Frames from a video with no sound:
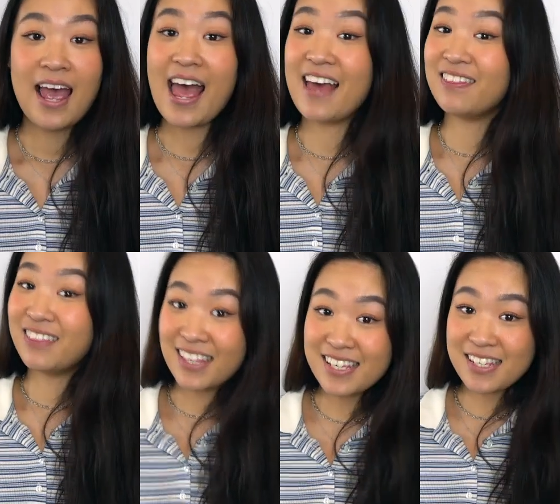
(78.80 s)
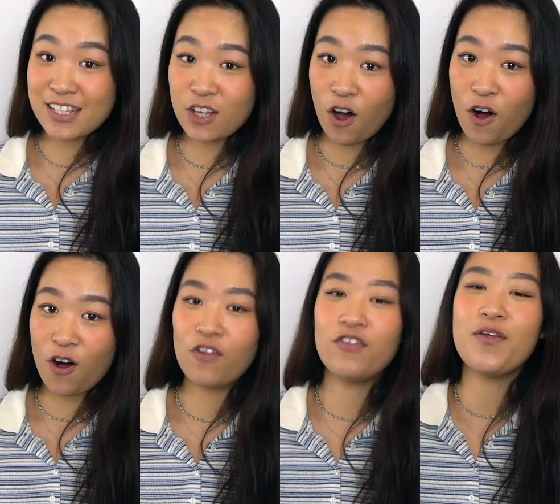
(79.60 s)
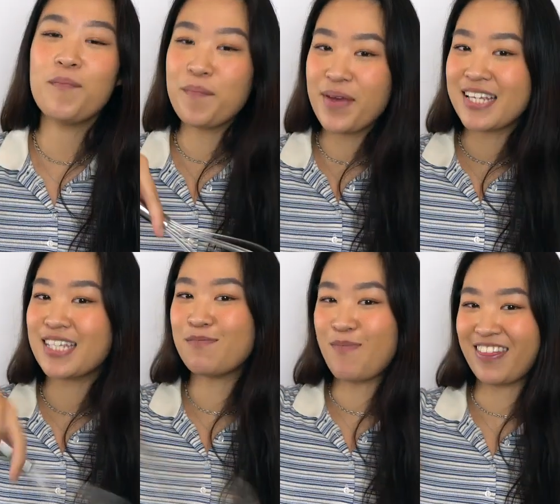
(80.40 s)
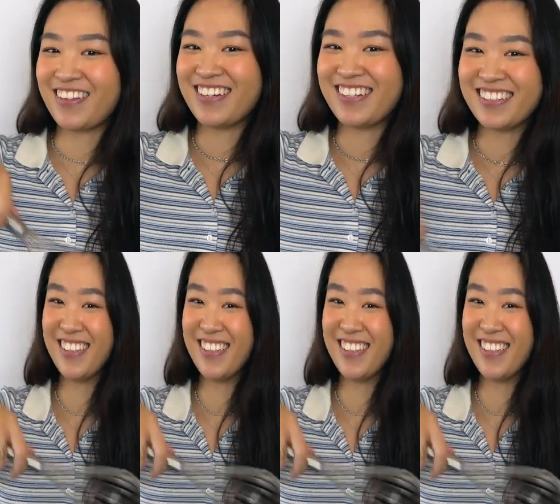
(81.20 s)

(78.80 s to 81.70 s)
And this is called the mixed method.